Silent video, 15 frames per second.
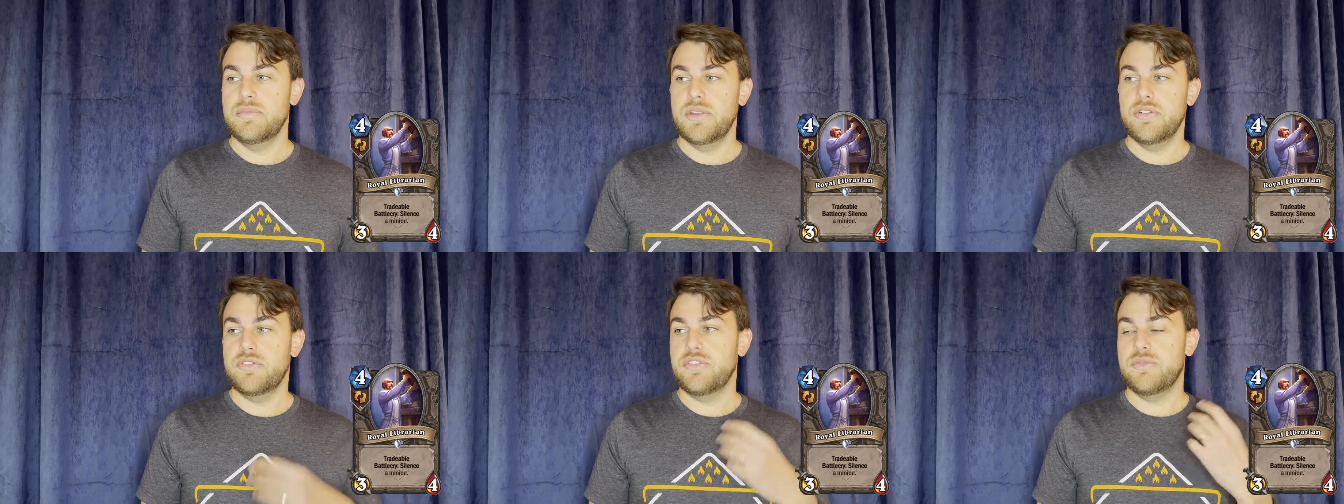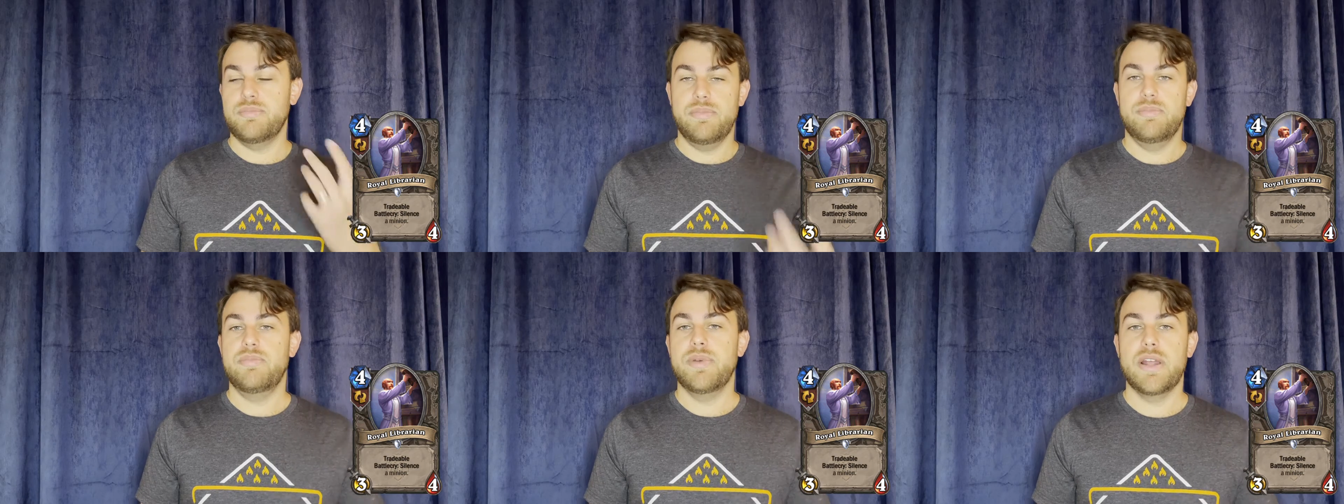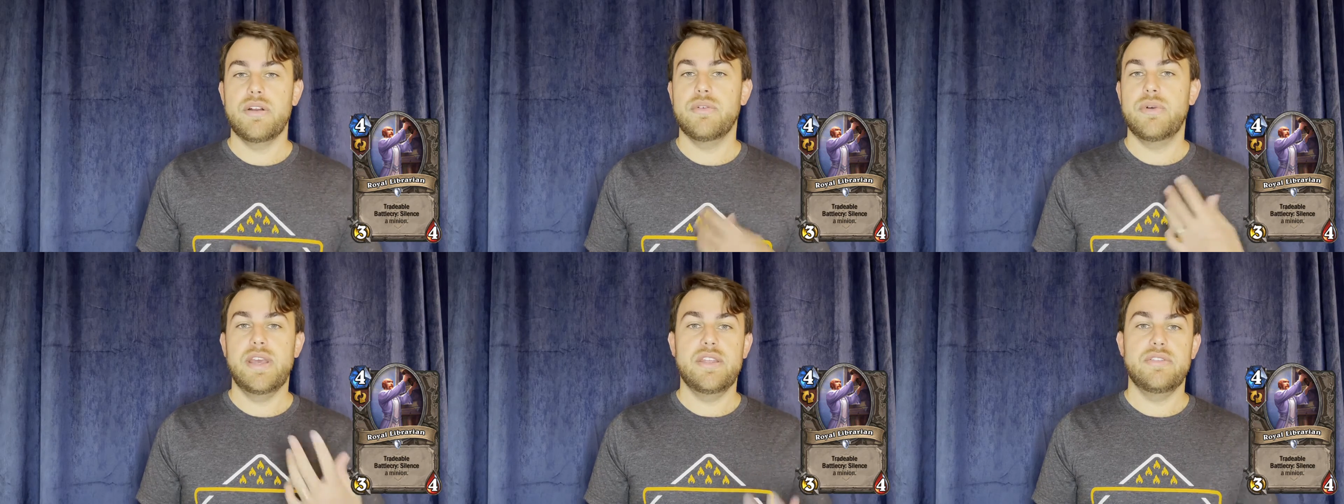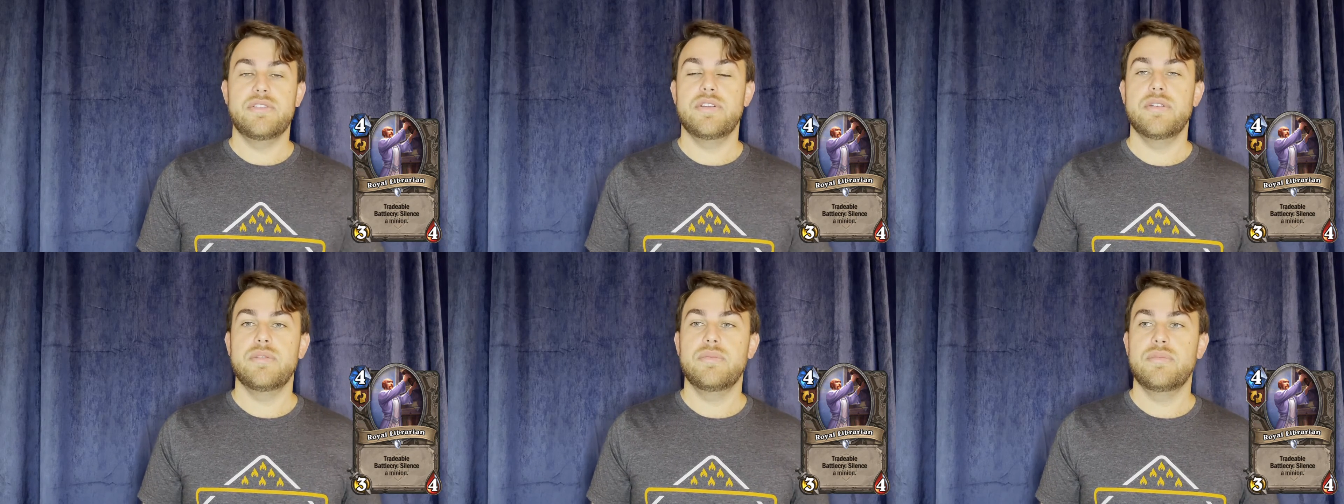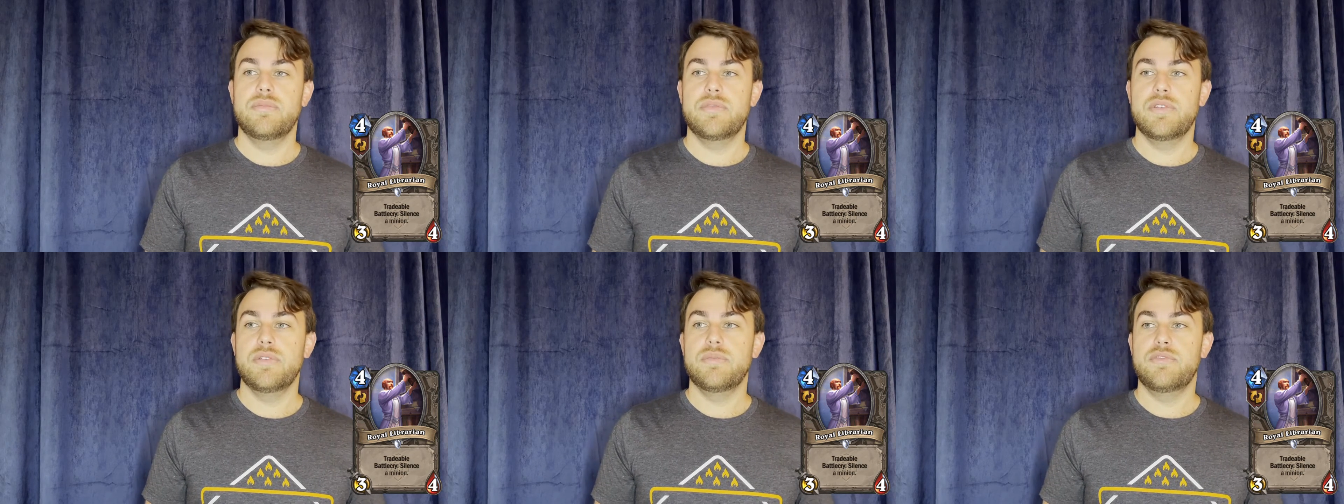There's just better ways to
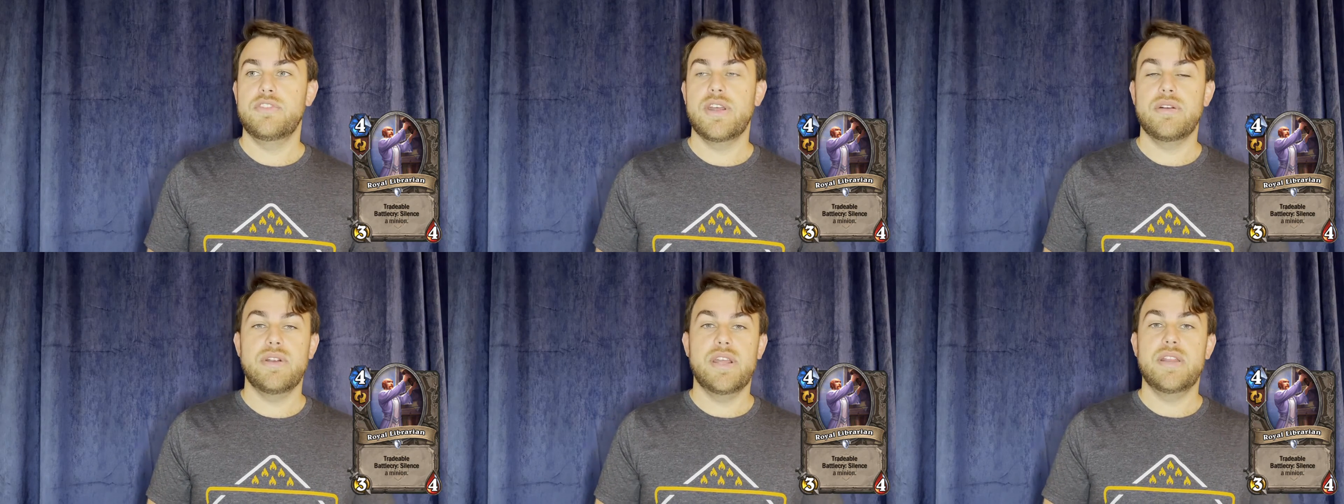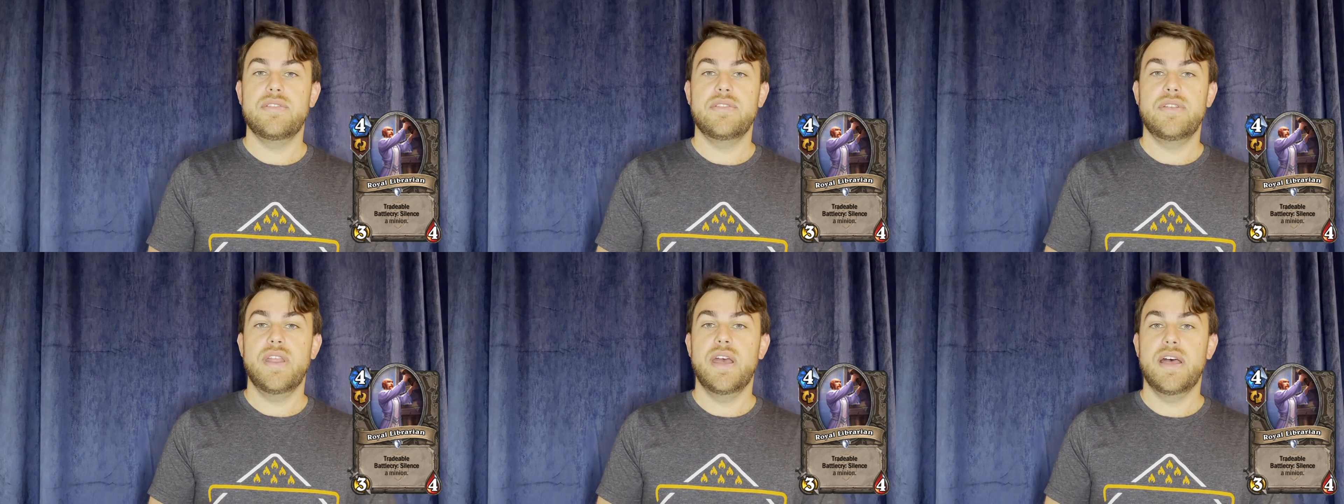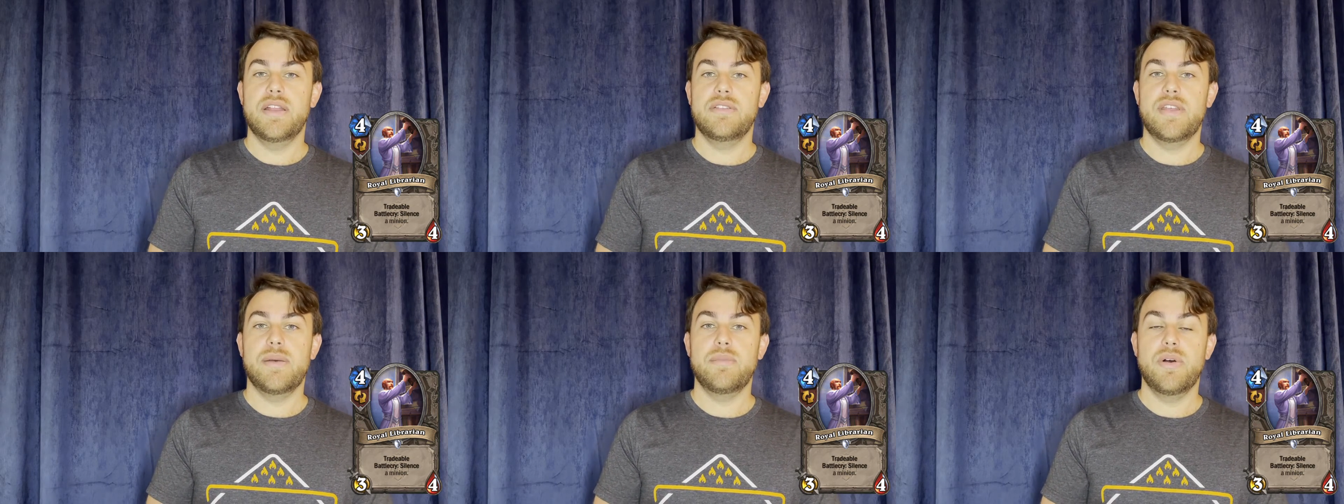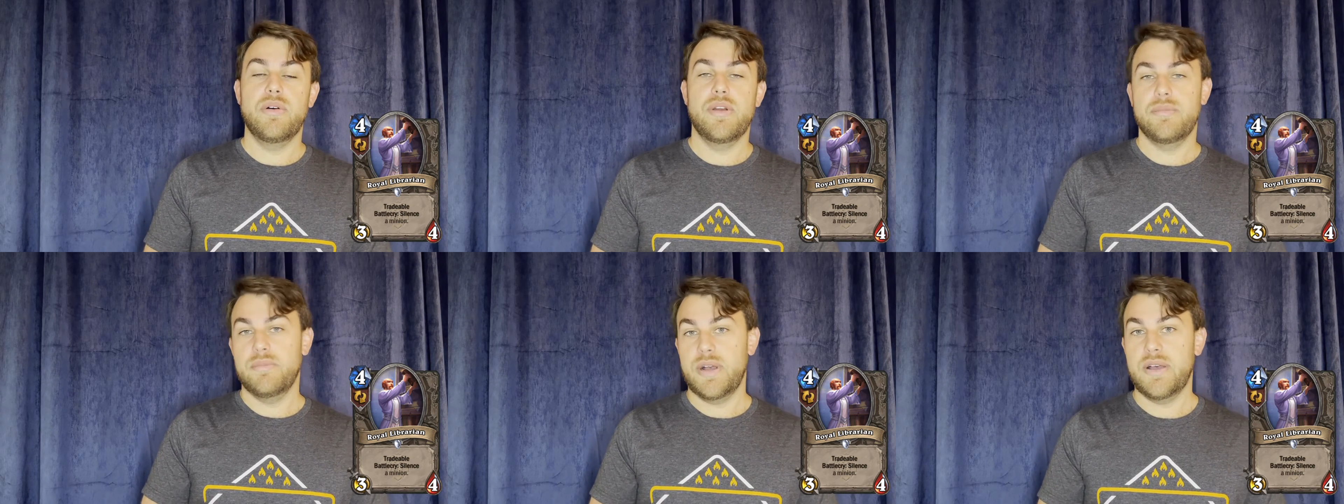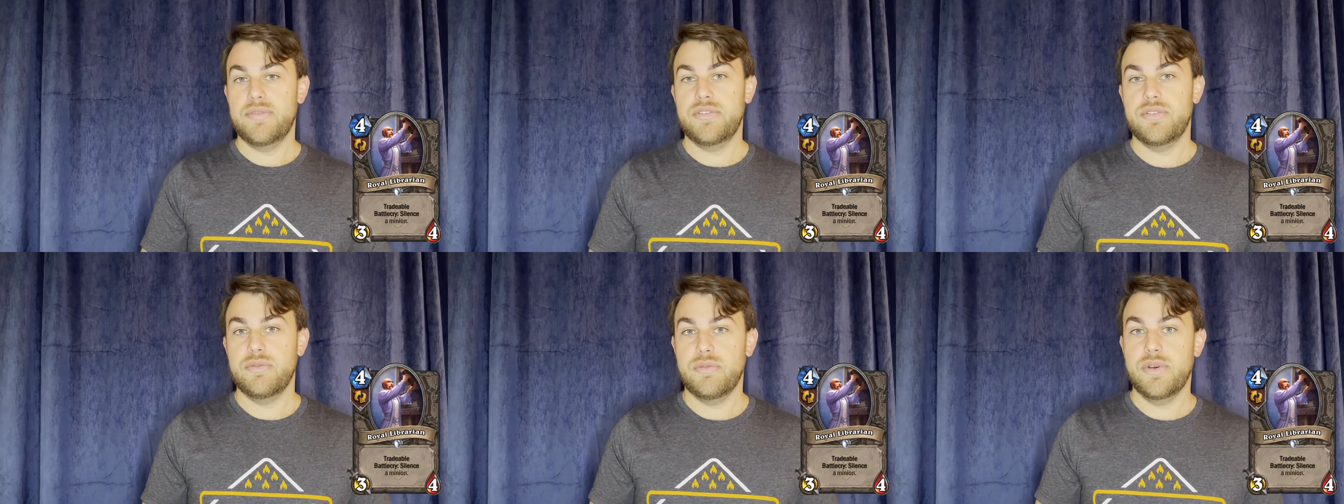generate tempo and
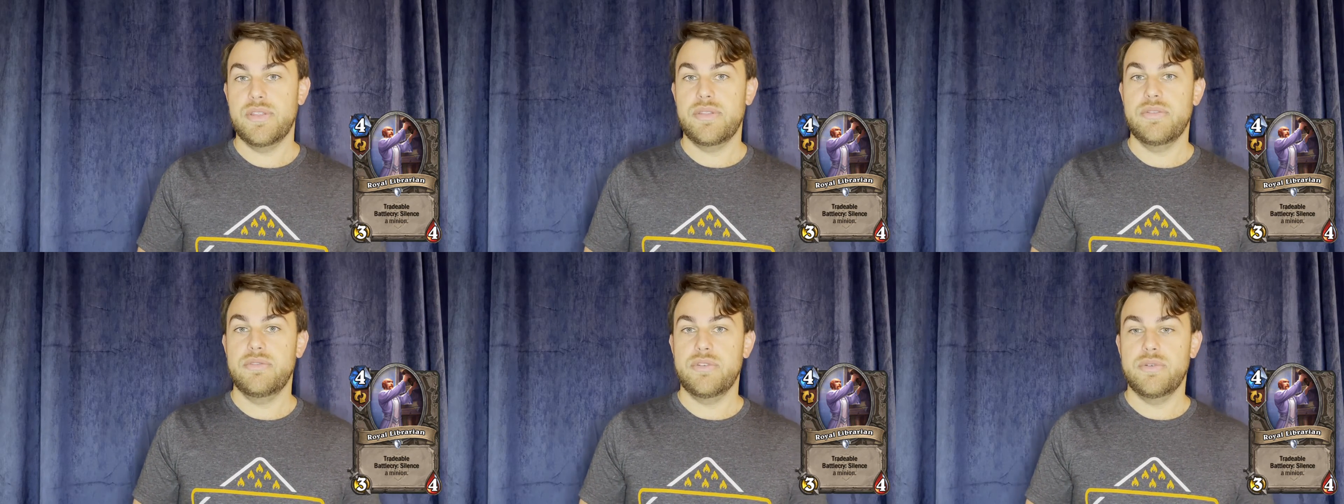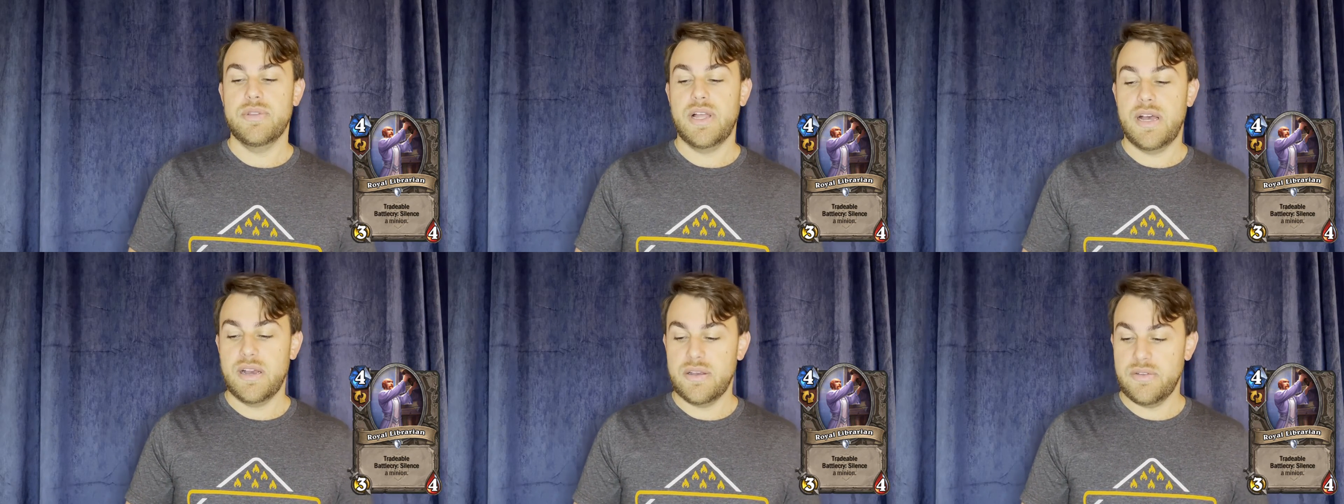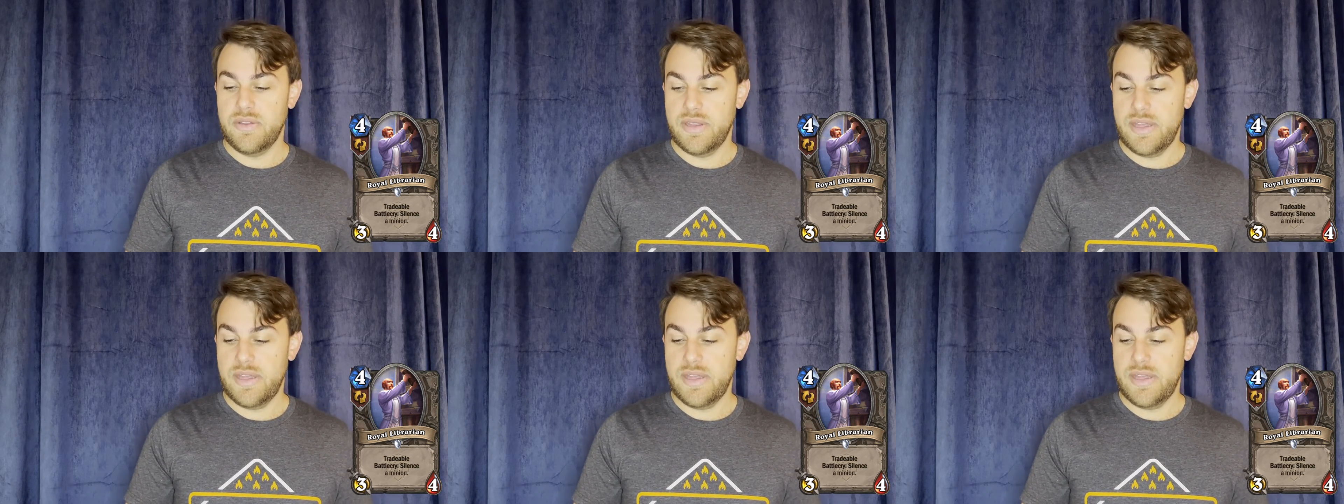buffs with Zoolock,